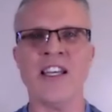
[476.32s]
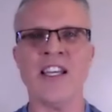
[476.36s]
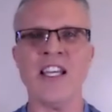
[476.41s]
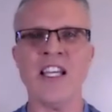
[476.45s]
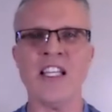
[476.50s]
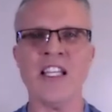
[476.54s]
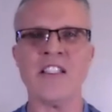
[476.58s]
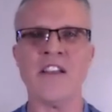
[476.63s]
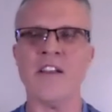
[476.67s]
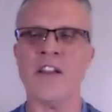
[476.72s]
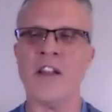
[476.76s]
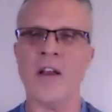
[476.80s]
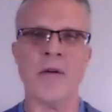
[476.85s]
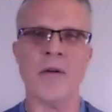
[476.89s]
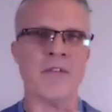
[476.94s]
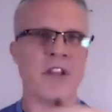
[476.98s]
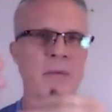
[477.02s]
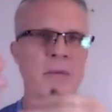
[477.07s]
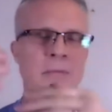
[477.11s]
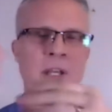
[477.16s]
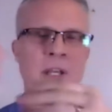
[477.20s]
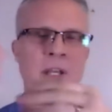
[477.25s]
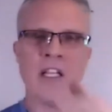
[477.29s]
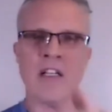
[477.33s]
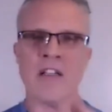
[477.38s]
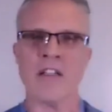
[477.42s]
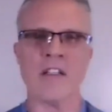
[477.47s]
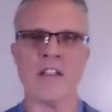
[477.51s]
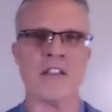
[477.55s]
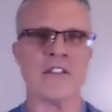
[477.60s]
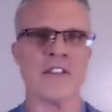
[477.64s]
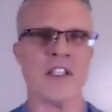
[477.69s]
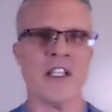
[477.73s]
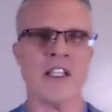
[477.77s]
each of the, the
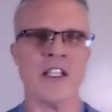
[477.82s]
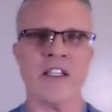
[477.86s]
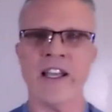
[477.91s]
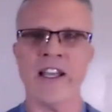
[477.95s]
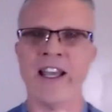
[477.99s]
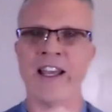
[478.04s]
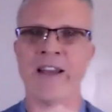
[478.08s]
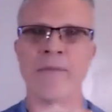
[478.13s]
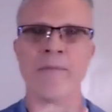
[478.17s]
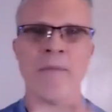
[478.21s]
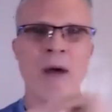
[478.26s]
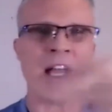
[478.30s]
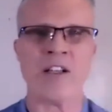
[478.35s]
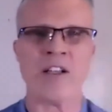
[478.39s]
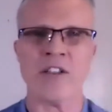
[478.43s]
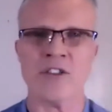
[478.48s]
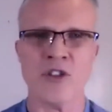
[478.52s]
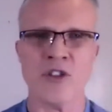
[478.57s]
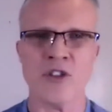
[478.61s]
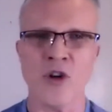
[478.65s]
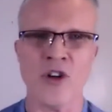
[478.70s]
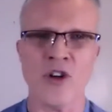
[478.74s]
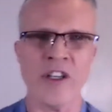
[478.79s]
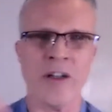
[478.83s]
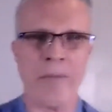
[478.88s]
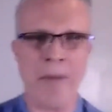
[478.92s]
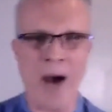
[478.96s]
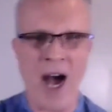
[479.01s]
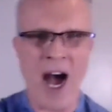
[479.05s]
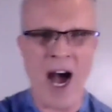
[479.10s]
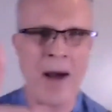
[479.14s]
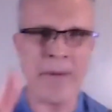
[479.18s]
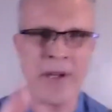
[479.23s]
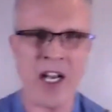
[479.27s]
Beatles and, and Michael Jordan and
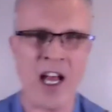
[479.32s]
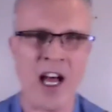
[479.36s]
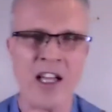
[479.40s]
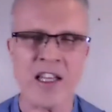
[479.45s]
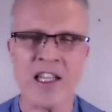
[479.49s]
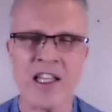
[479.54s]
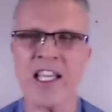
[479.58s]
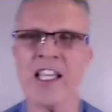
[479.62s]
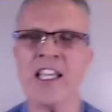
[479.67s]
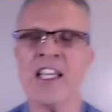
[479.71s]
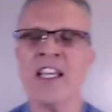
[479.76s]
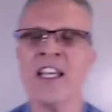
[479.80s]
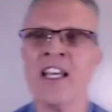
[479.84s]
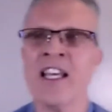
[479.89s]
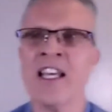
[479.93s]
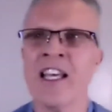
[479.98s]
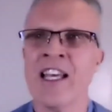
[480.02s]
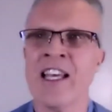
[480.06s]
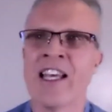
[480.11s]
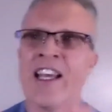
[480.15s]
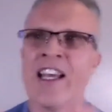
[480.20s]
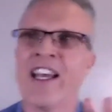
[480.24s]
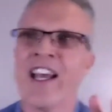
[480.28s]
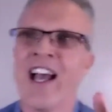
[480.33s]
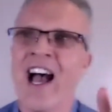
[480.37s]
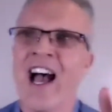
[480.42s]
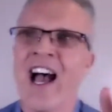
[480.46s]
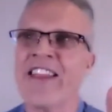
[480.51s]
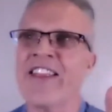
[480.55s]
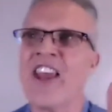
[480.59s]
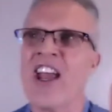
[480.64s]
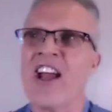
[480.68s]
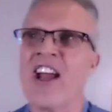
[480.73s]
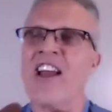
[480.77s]
Muhammad Ali,
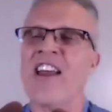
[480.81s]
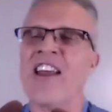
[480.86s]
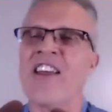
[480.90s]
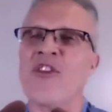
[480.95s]
that